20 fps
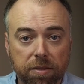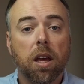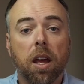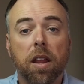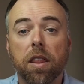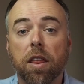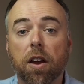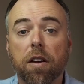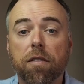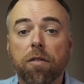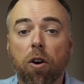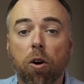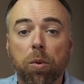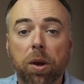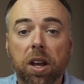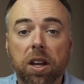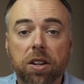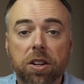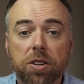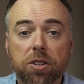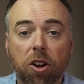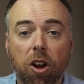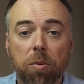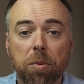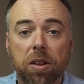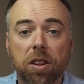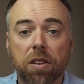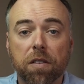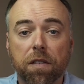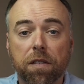and therefore we can
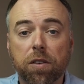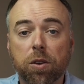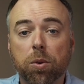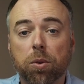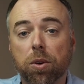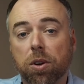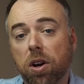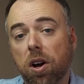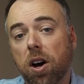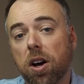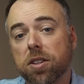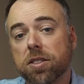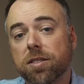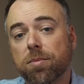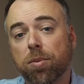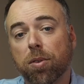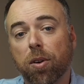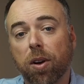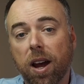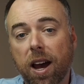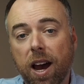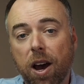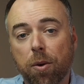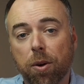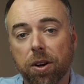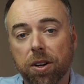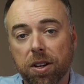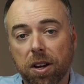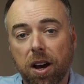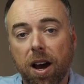determine the fuel cost per
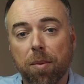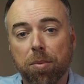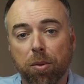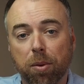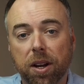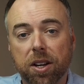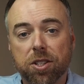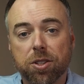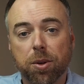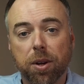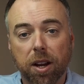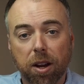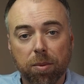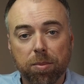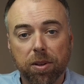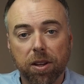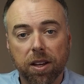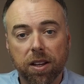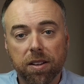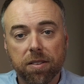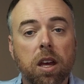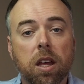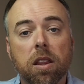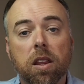hour to operate your airplane,